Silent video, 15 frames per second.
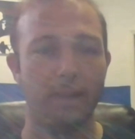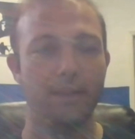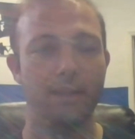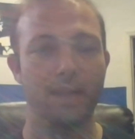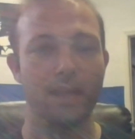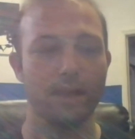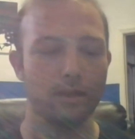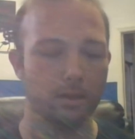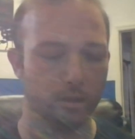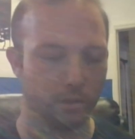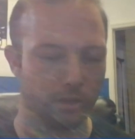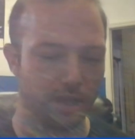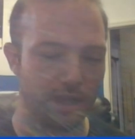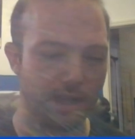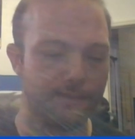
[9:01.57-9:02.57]
And then
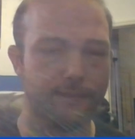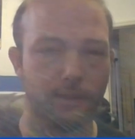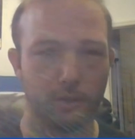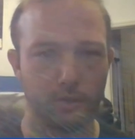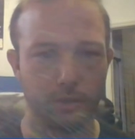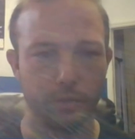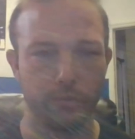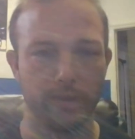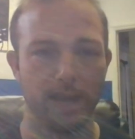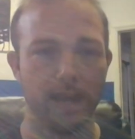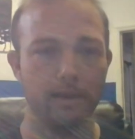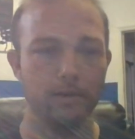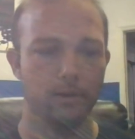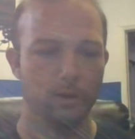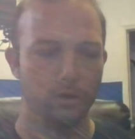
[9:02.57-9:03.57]
after you do
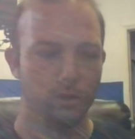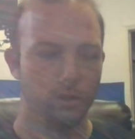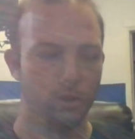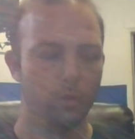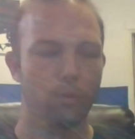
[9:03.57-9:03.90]
that, you